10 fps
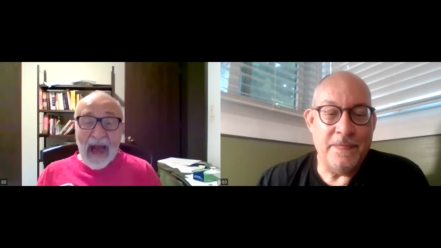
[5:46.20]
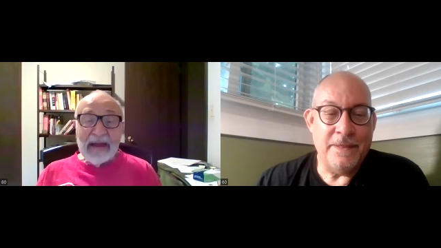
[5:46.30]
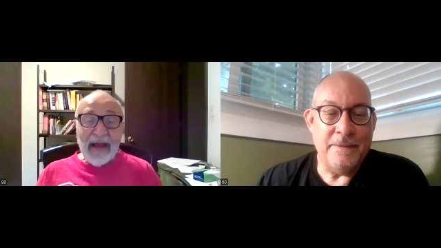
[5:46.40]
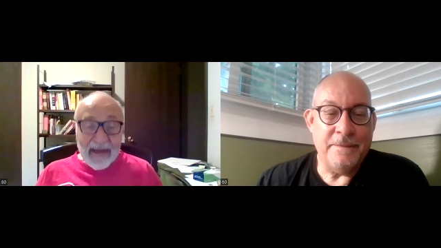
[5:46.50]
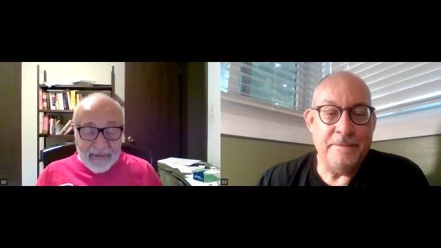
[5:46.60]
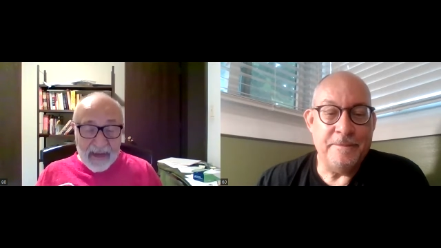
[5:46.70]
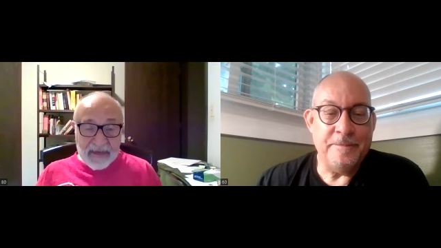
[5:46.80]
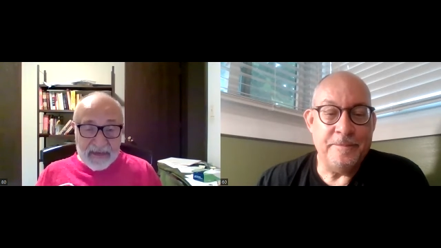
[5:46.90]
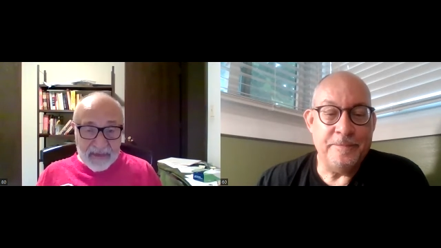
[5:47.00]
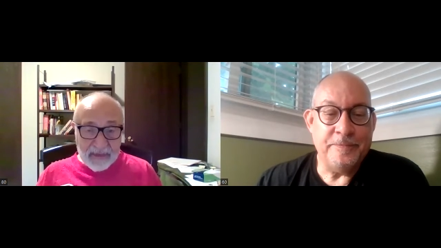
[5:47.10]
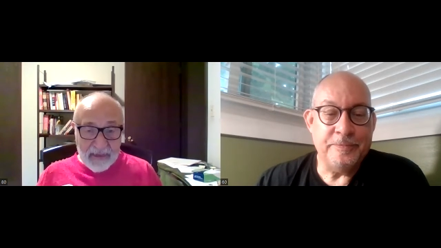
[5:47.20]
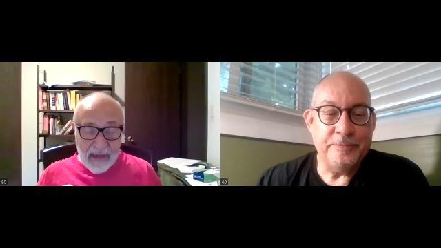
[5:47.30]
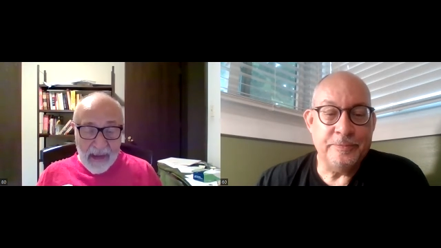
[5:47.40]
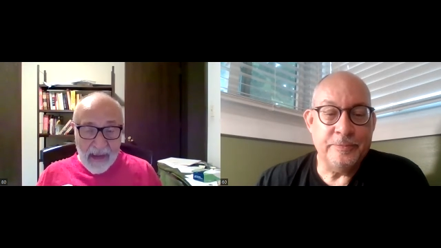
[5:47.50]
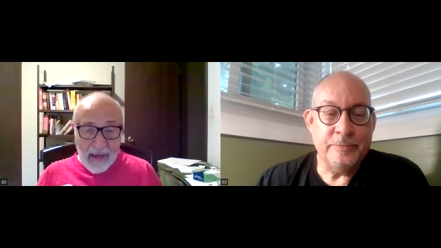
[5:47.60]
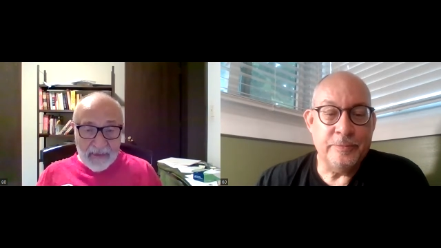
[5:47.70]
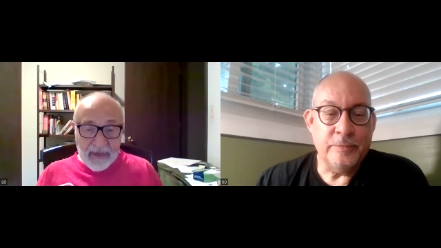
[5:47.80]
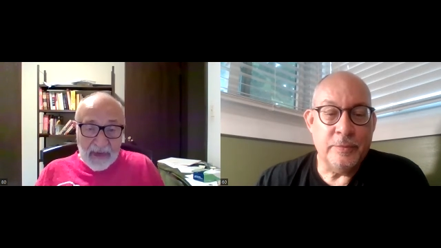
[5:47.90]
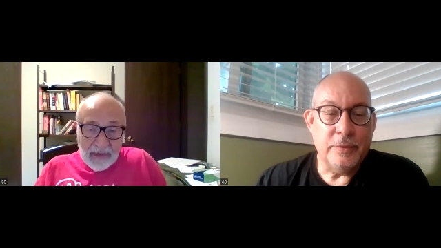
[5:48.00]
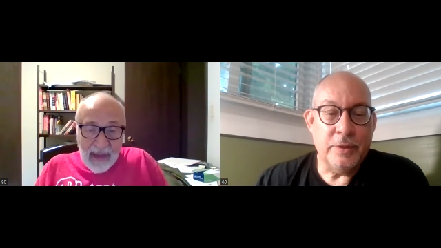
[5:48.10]
Speaker 1: I like this.
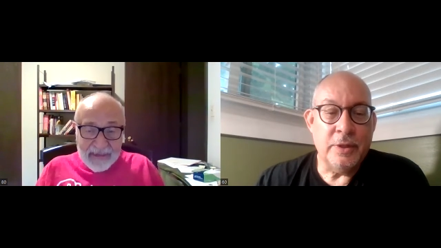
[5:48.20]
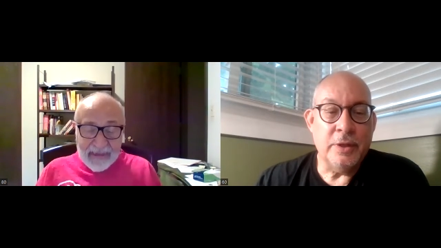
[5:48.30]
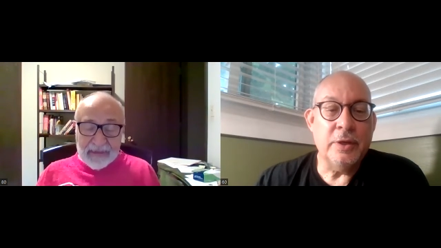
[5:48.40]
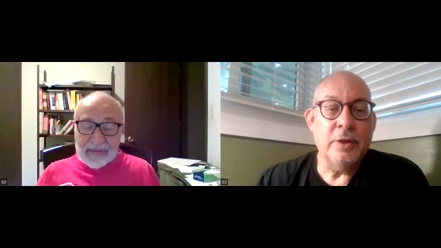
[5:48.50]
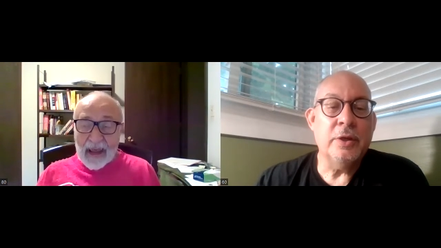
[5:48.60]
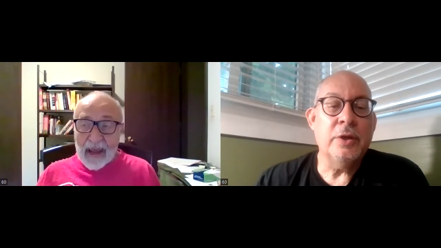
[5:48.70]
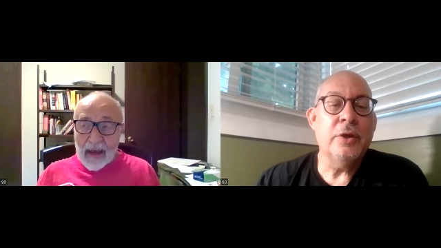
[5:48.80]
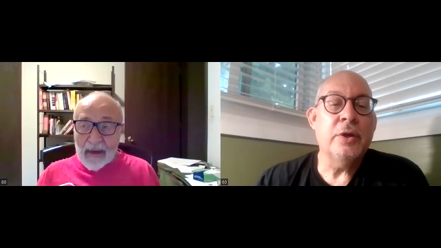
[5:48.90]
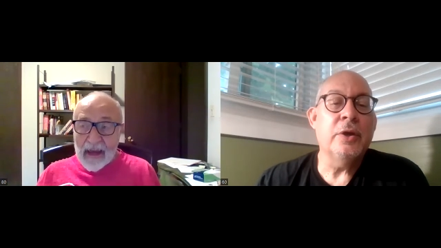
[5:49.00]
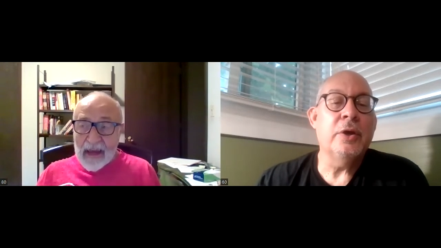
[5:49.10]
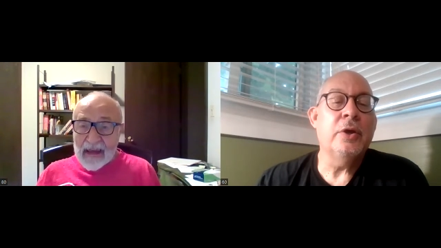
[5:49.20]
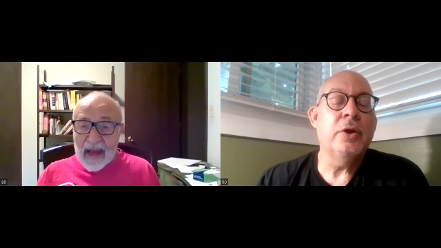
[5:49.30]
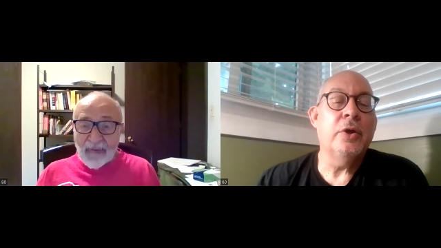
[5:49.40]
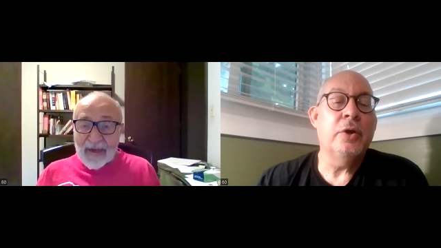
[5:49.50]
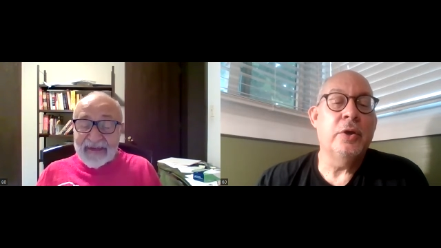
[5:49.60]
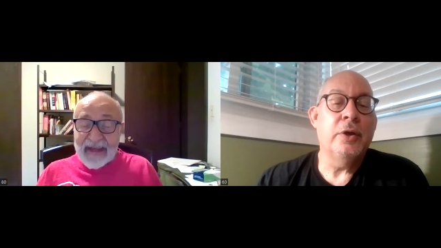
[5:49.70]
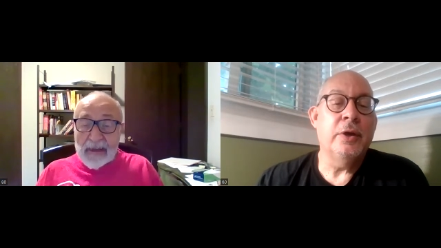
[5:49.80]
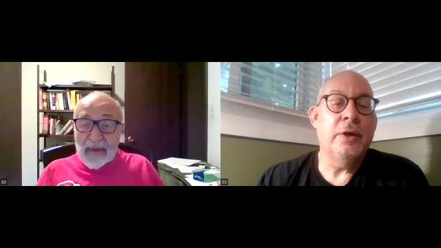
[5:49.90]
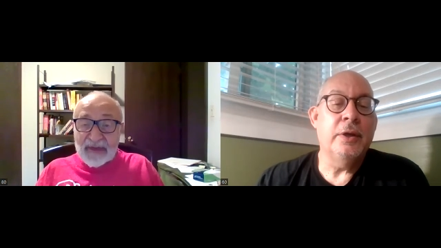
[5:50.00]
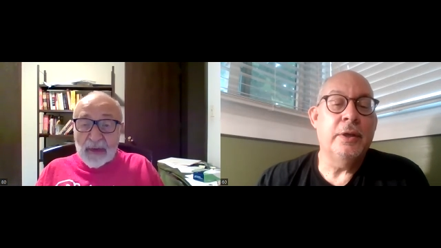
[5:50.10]
Do you like it? Uh, every
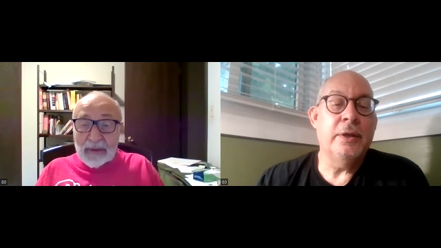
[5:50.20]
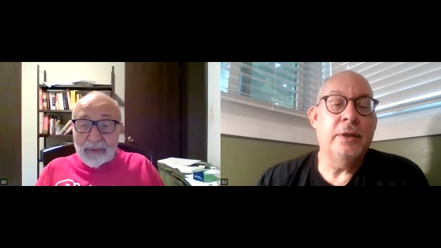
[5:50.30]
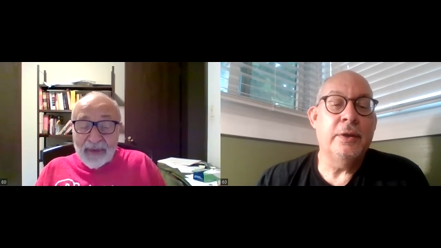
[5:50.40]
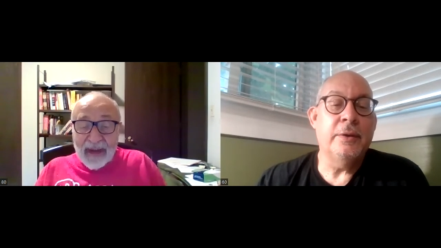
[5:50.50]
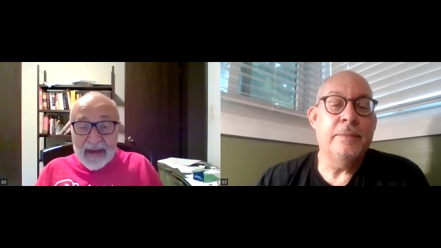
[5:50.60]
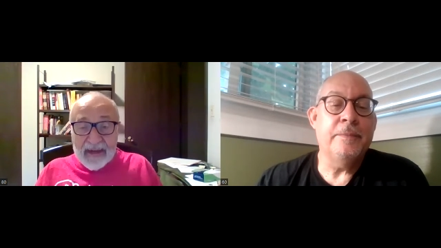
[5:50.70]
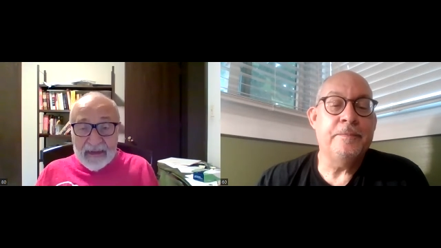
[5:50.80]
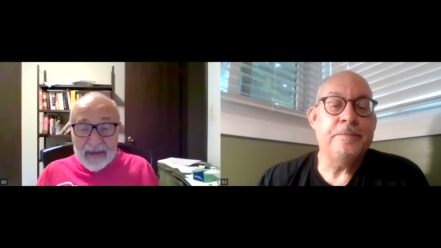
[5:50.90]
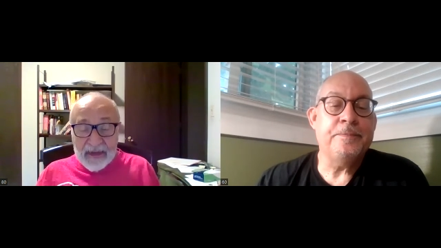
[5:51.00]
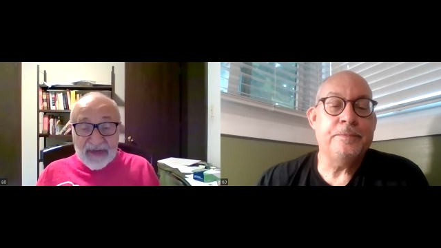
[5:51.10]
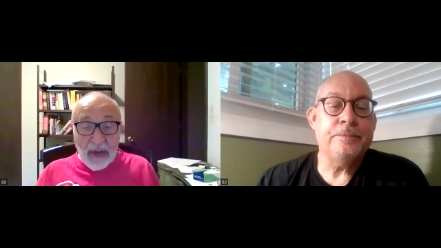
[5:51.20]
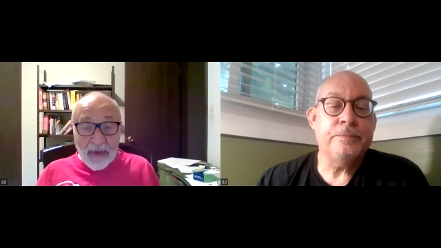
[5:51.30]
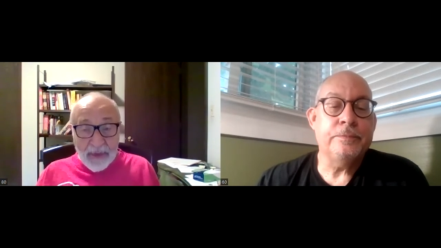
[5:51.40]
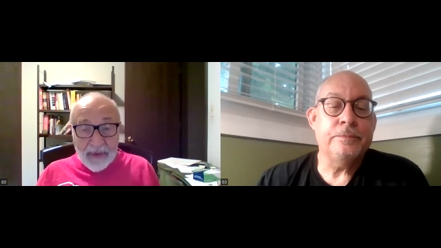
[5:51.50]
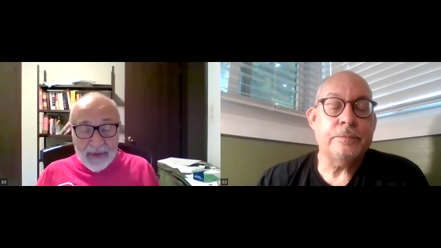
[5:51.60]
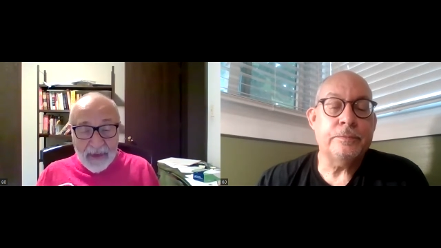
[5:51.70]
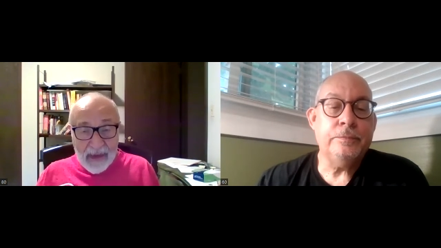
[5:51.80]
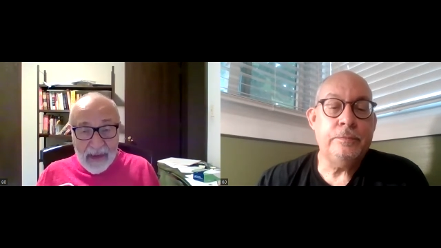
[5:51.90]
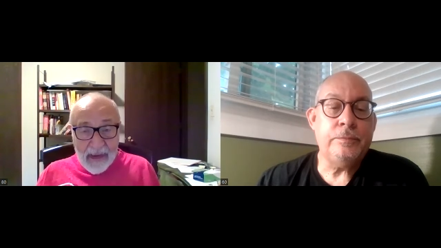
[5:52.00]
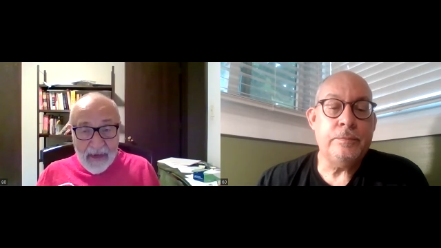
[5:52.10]
team is going to play each other.
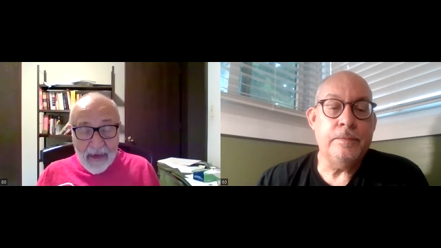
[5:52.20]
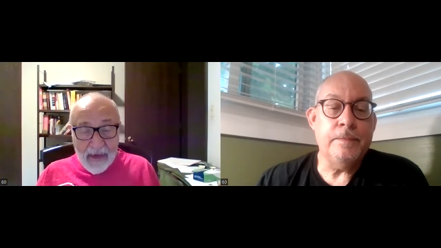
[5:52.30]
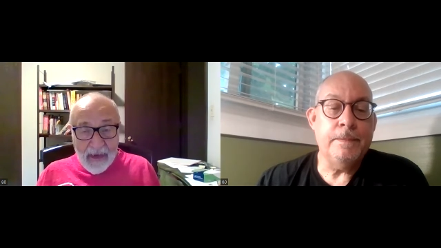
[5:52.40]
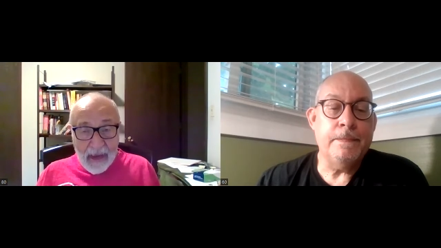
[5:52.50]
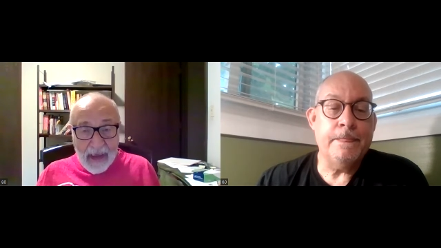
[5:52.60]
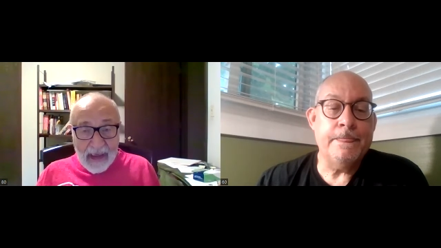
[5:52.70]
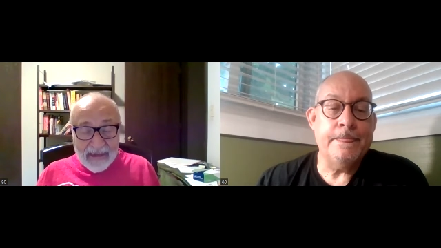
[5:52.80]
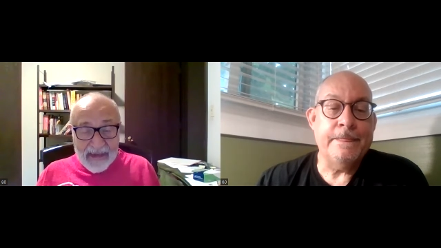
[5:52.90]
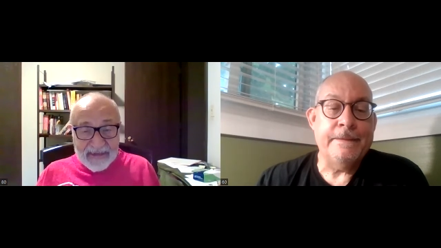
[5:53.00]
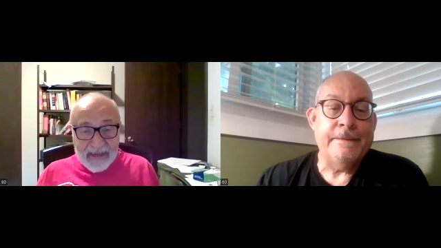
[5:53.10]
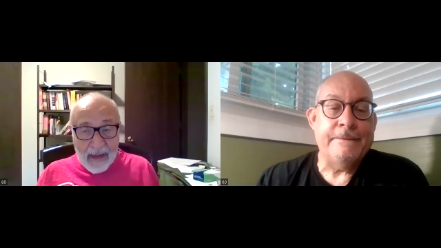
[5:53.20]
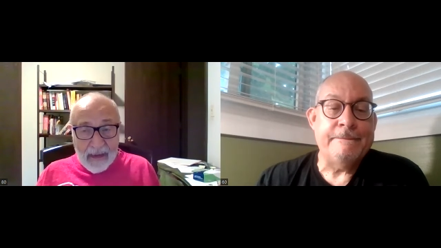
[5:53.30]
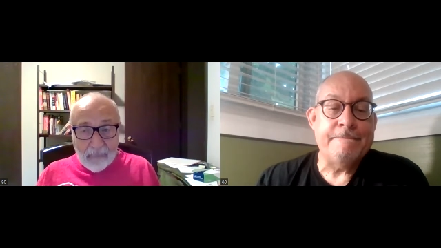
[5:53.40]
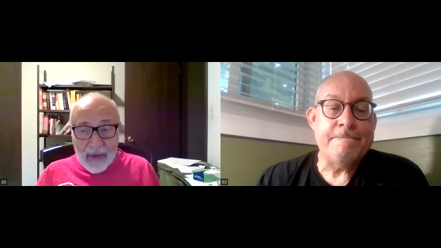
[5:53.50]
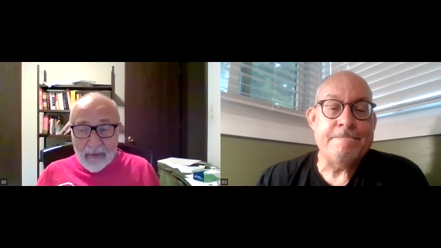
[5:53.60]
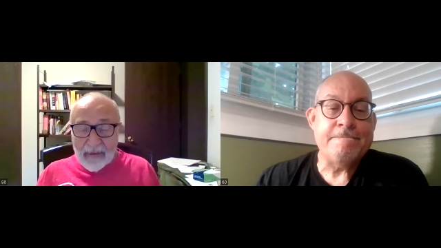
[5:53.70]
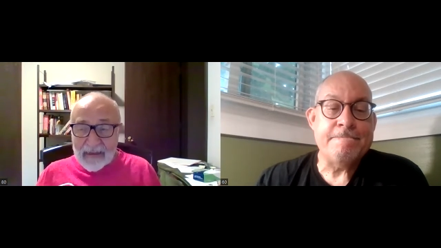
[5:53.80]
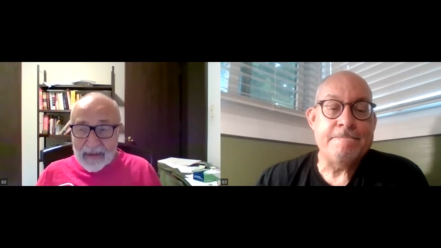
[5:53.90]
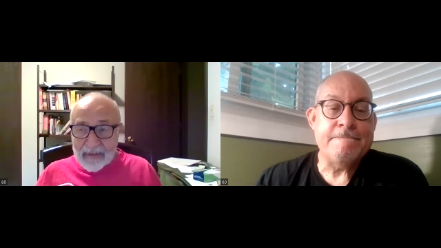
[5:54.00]
At least, uh, well.